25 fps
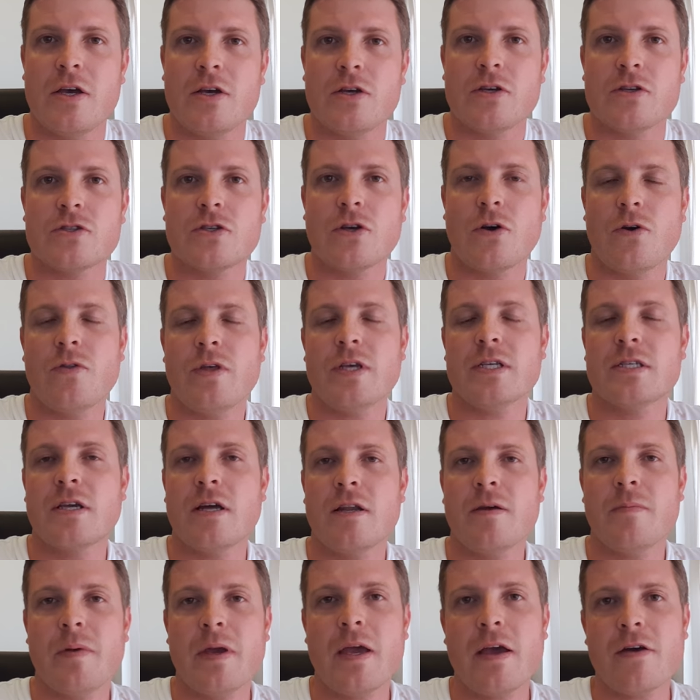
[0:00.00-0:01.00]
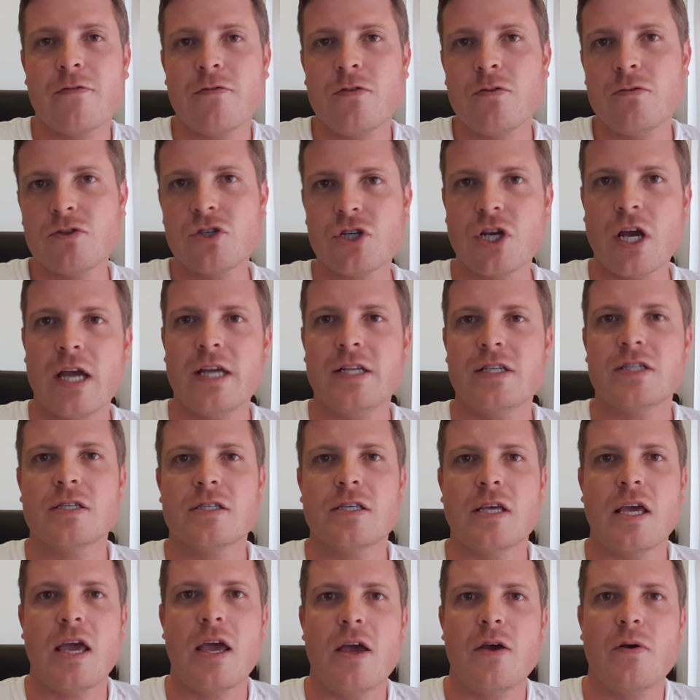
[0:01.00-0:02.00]
So there's gonna be a few
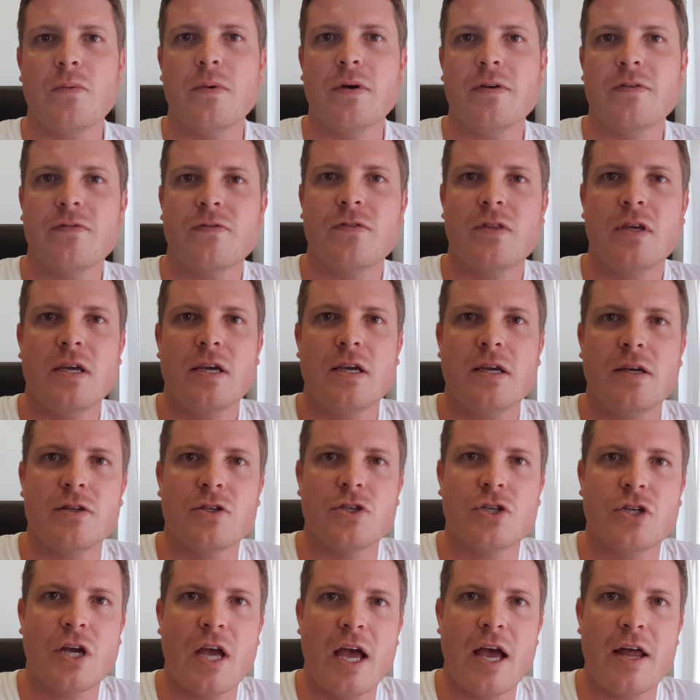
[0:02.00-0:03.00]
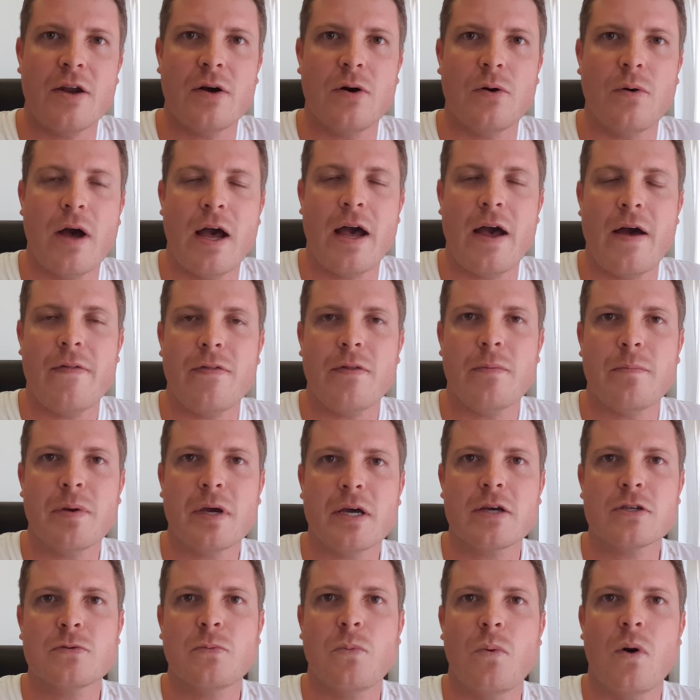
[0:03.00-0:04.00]
changes here with the channel and the
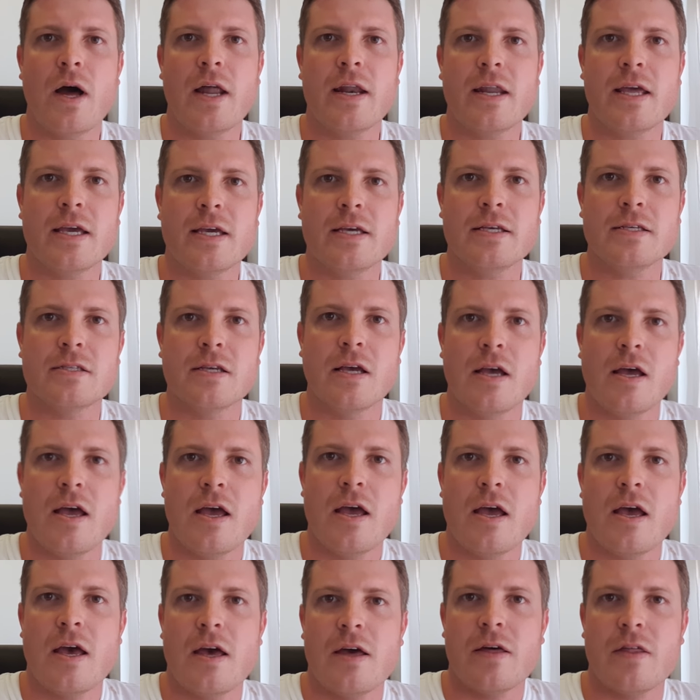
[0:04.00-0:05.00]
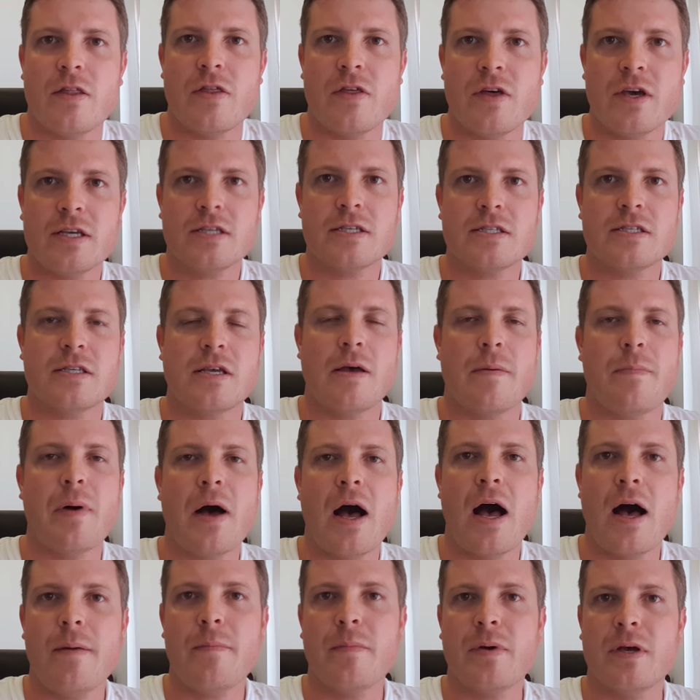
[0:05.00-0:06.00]
biggest one is this
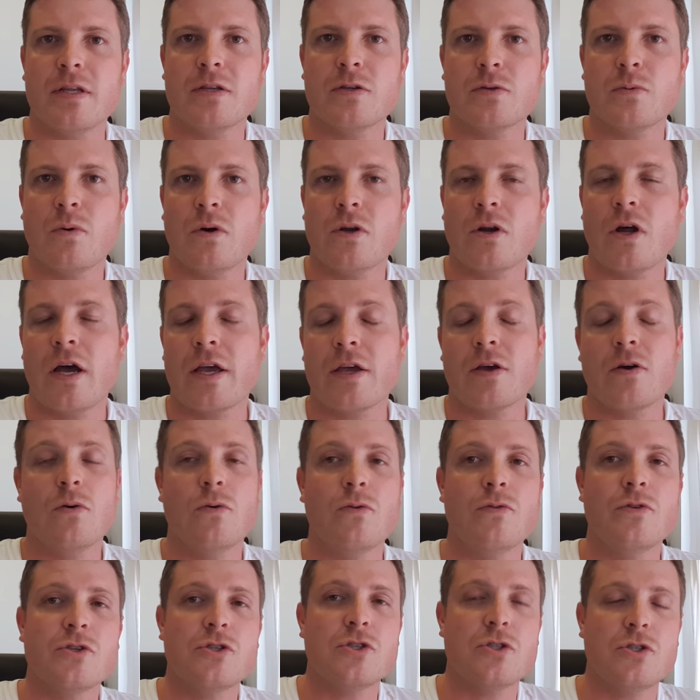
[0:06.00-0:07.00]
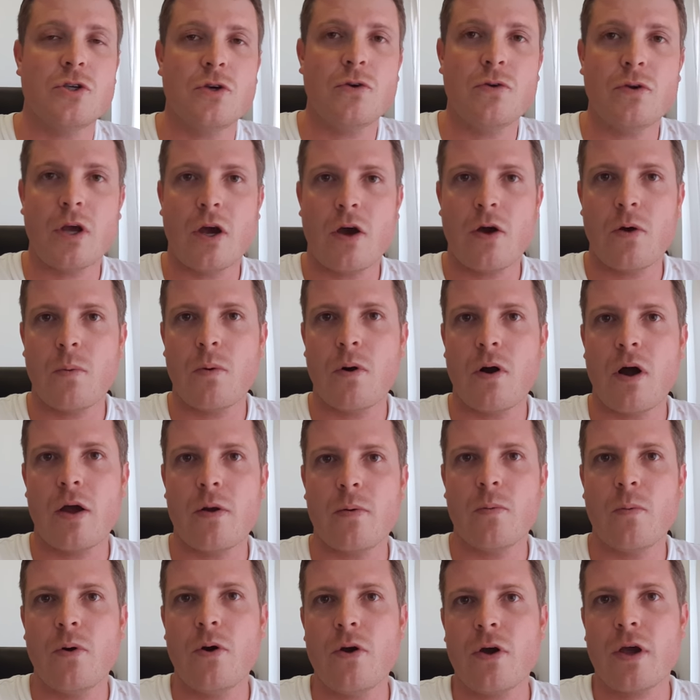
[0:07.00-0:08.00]
apartment, what I call the studio, where I
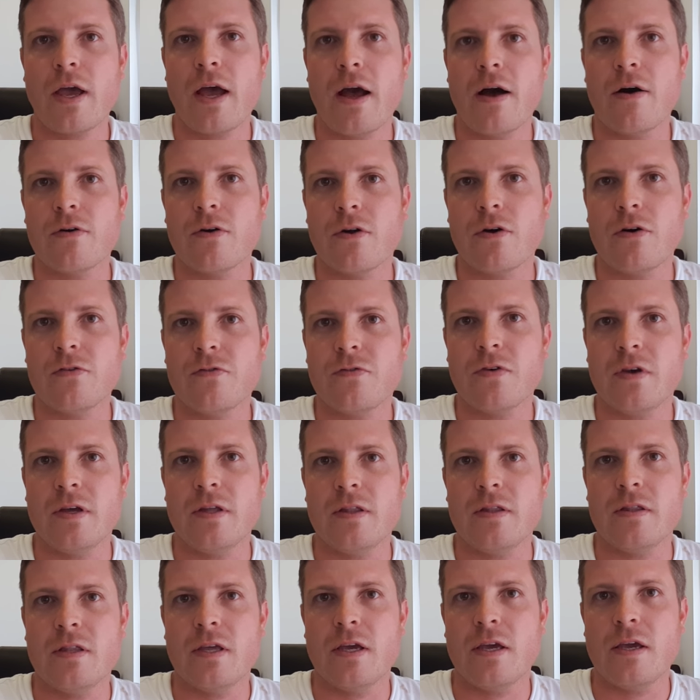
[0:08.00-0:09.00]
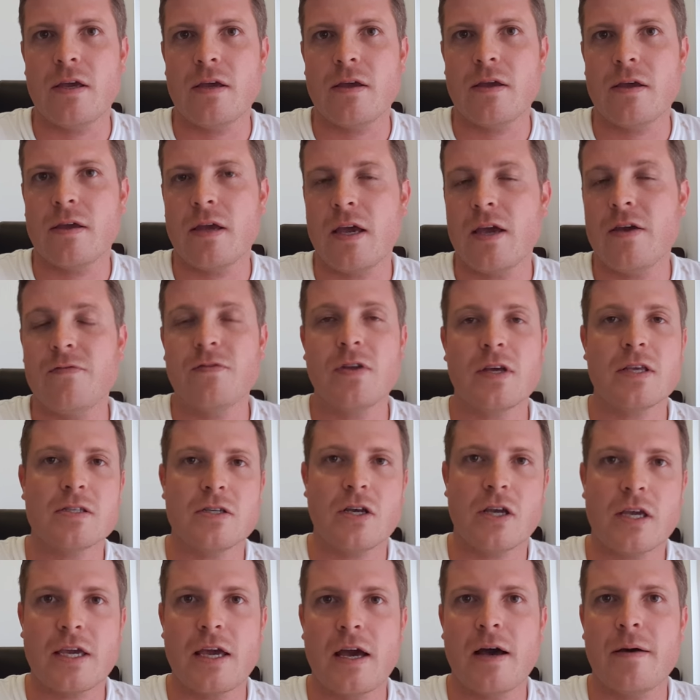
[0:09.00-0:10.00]
work out of. In the evenings
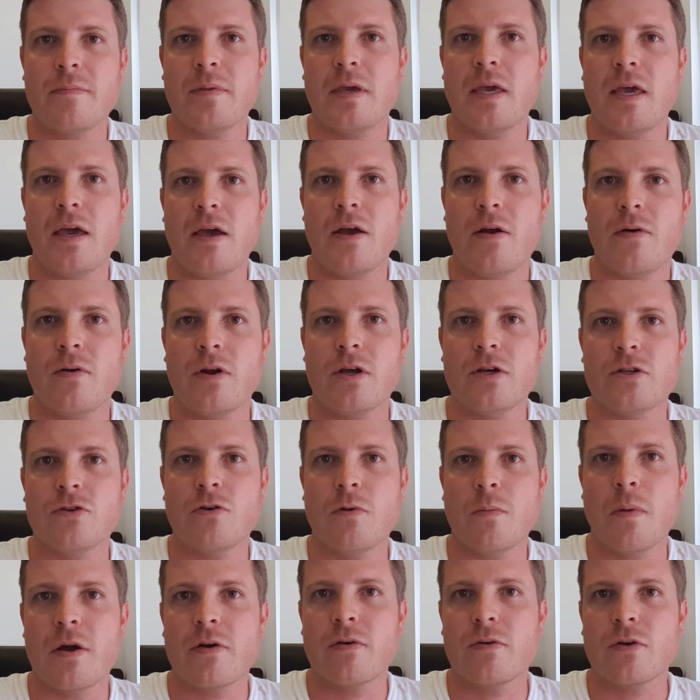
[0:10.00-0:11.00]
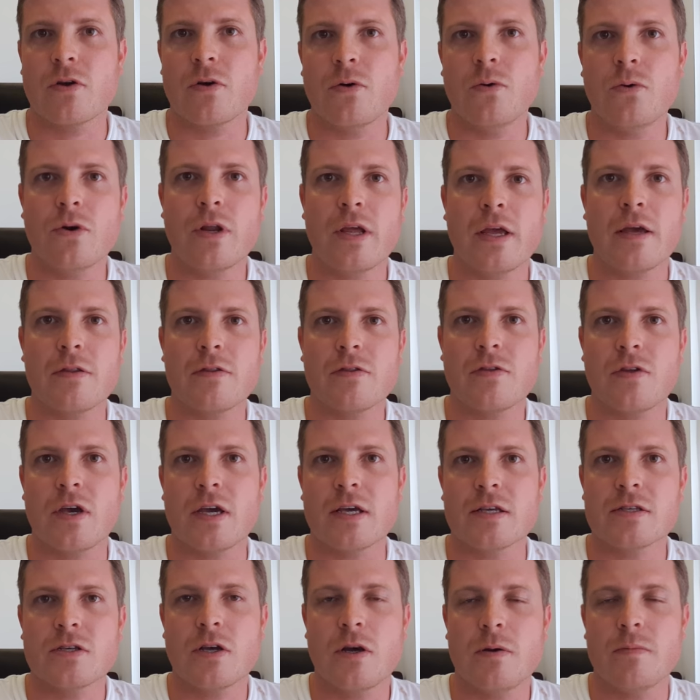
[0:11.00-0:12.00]
I come here and I do my recording and
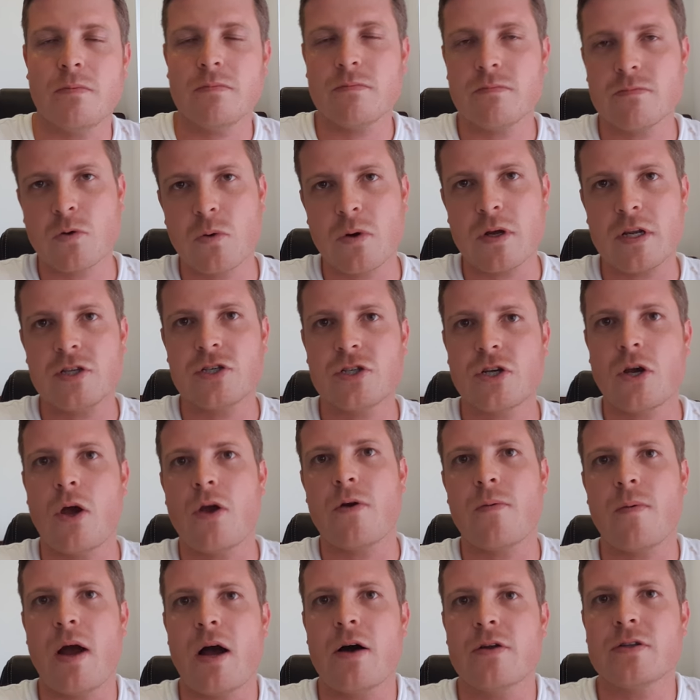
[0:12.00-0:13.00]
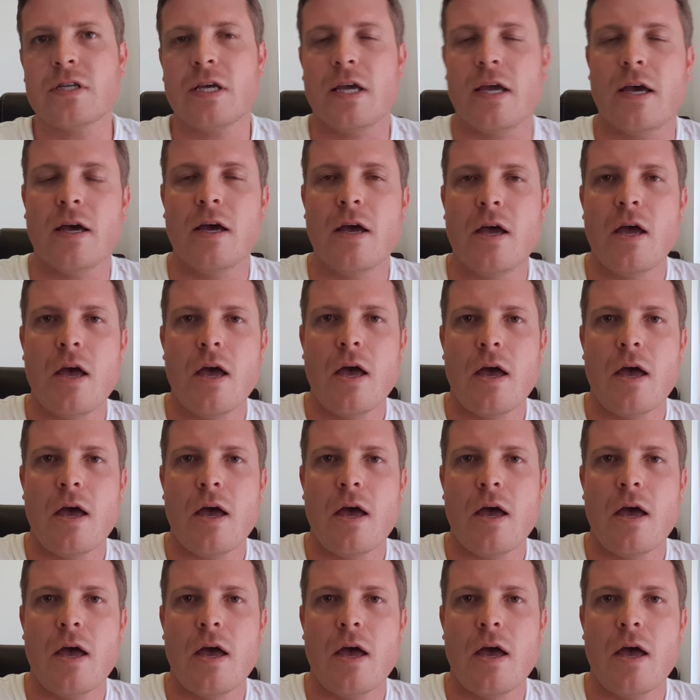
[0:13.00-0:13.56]
things. So I'm quickly show you around here.